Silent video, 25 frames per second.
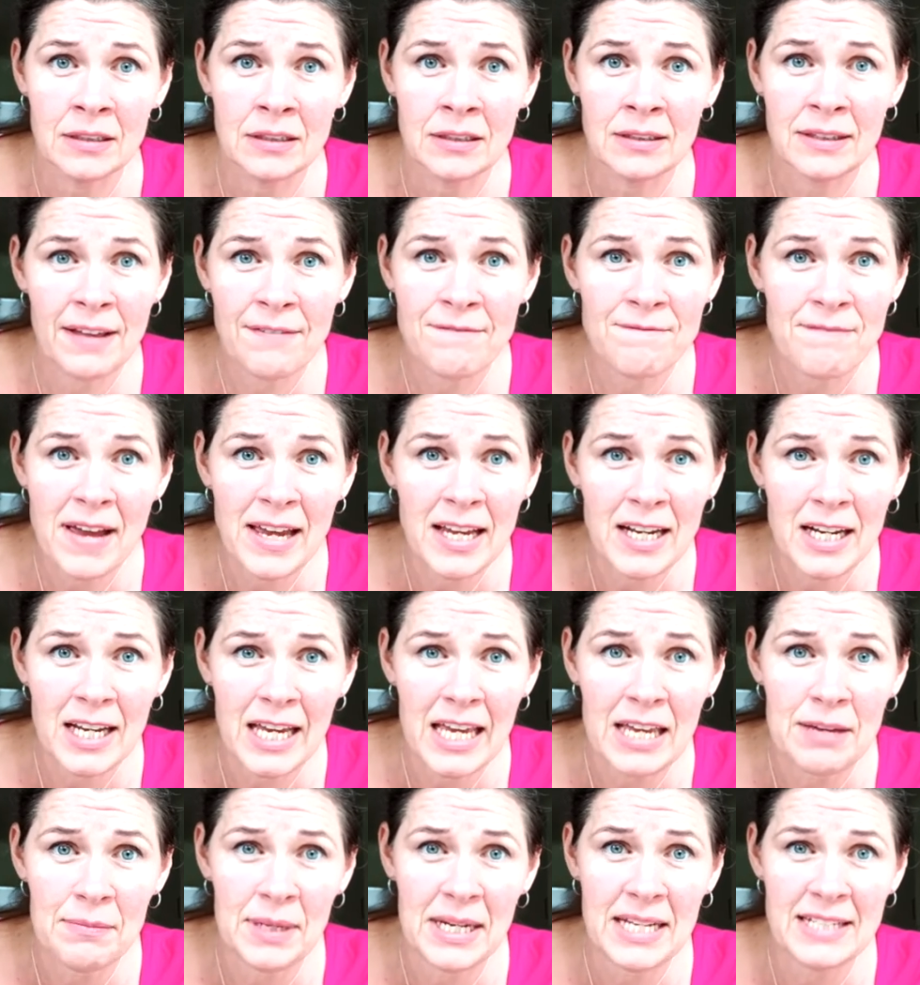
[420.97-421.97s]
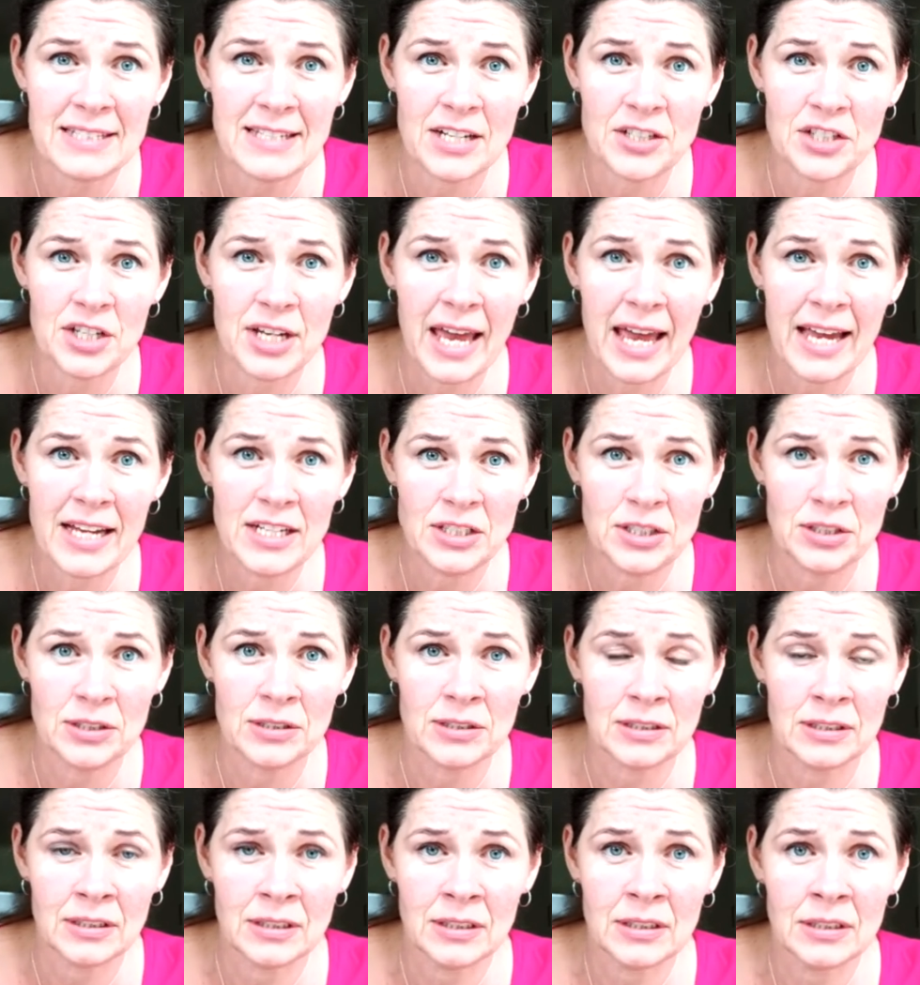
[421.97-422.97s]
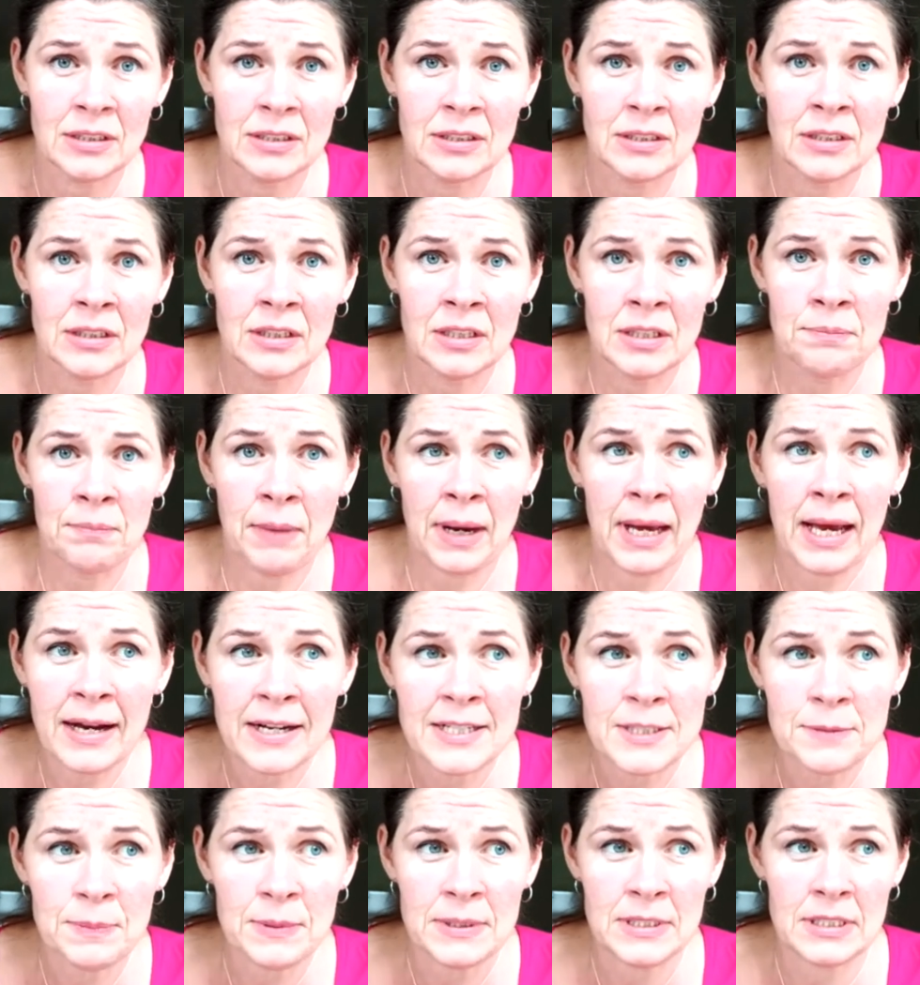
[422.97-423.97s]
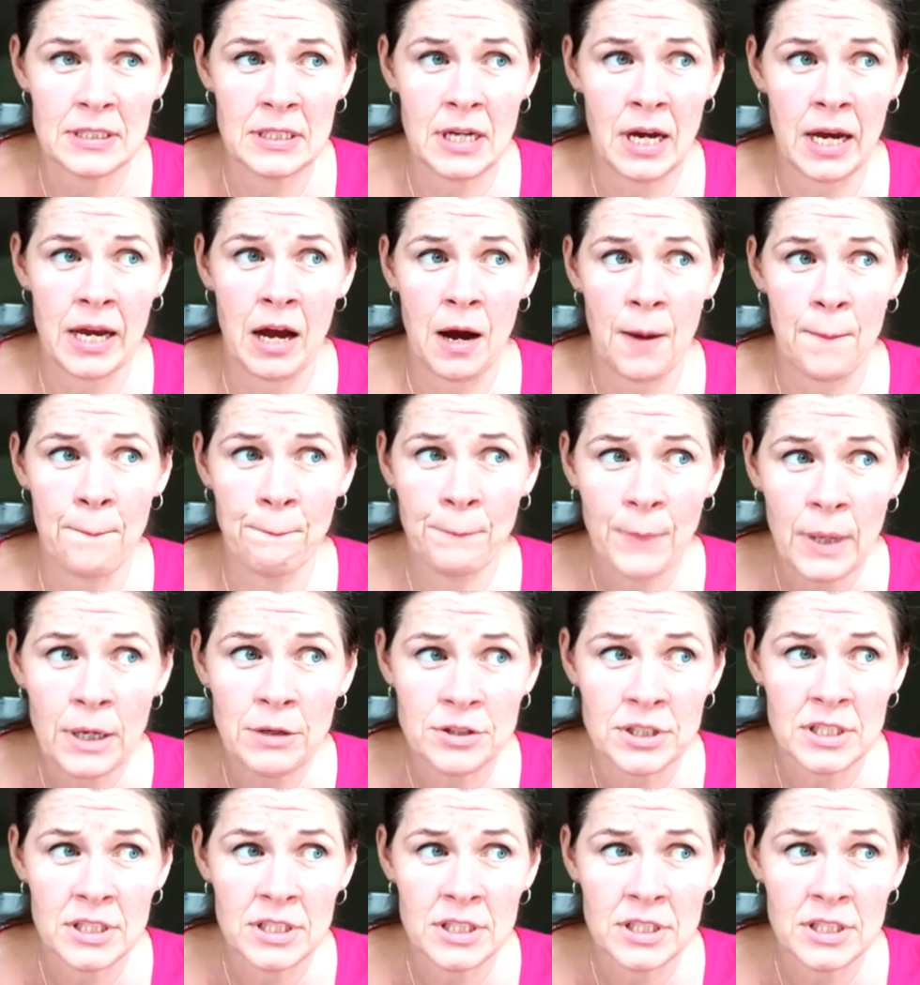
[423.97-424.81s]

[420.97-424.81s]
They're failing him in his education. My husband and I are most